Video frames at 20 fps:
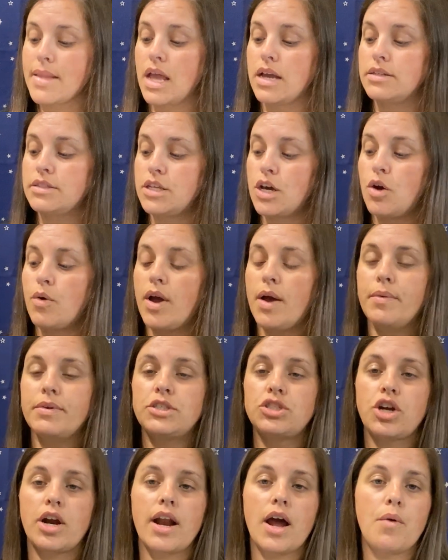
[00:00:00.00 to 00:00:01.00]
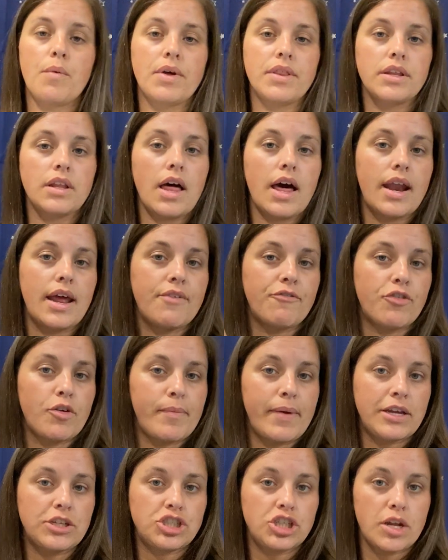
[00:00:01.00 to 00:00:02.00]
So it would start out with a lot of
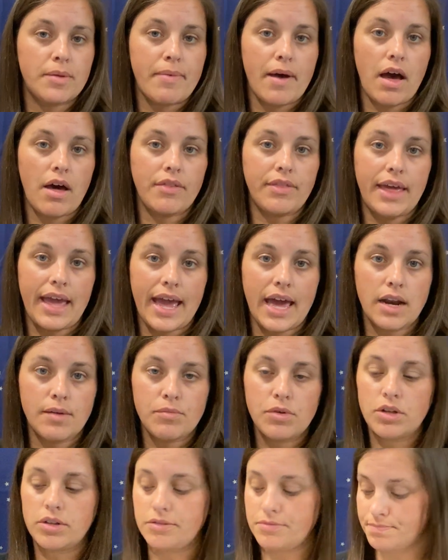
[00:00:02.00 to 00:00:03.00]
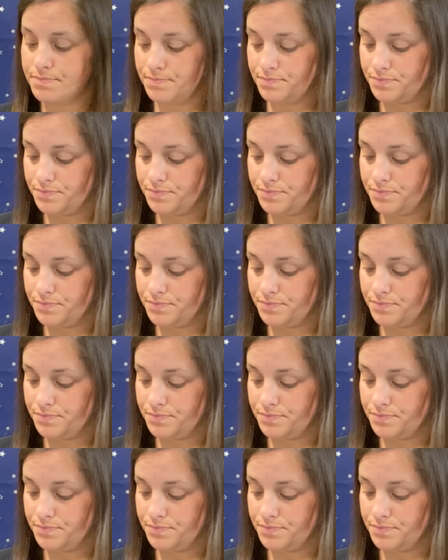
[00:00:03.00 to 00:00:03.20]
information about the animal,